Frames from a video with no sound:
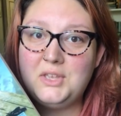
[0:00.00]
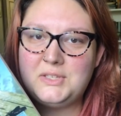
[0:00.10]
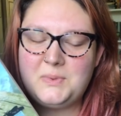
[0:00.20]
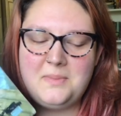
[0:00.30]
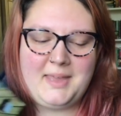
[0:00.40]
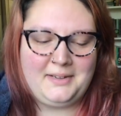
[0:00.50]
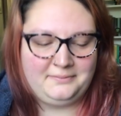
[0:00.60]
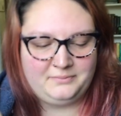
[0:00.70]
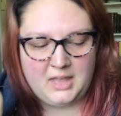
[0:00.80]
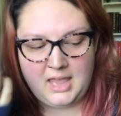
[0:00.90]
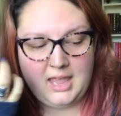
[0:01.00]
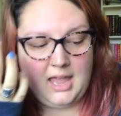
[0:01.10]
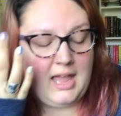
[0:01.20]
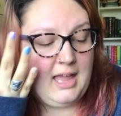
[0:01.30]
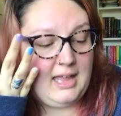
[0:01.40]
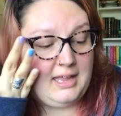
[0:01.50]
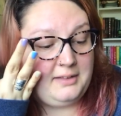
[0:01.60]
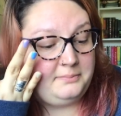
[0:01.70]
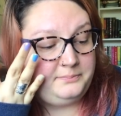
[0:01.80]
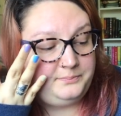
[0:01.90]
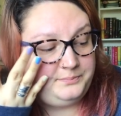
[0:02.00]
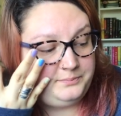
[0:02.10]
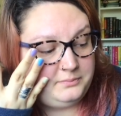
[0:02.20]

Swimming. Um,